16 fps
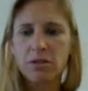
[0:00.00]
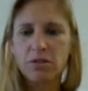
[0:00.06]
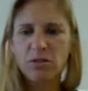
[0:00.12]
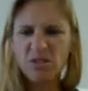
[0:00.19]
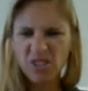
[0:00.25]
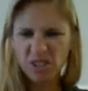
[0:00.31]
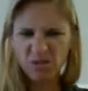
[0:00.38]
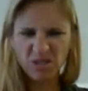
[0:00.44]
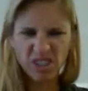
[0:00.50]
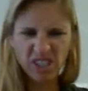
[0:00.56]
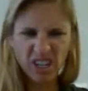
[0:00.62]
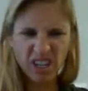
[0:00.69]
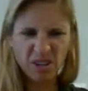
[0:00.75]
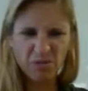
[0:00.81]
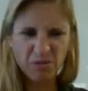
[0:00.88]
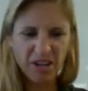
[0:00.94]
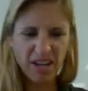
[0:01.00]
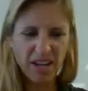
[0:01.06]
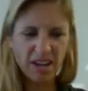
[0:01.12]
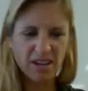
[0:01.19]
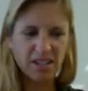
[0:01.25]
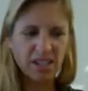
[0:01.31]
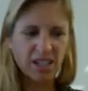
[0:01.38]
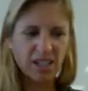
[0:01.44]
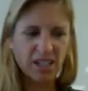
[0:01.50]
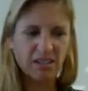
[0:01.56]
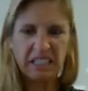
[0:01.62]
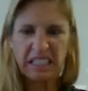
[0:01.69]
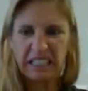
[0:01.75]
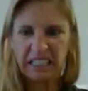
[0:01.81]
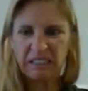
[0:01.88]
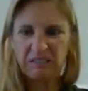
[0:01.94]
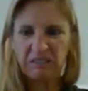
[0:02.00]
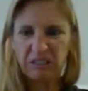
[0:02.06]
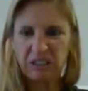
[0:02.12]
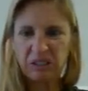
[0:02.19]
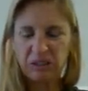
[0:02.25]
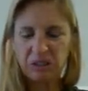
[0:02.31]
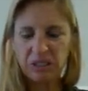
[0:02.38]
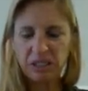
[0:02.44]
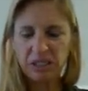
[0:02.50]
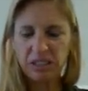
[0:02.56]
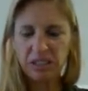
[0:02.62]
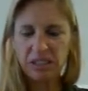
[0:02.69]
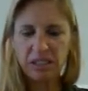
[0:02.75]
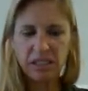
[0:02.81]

Ooh, this one's not going to work out, is it? Gross.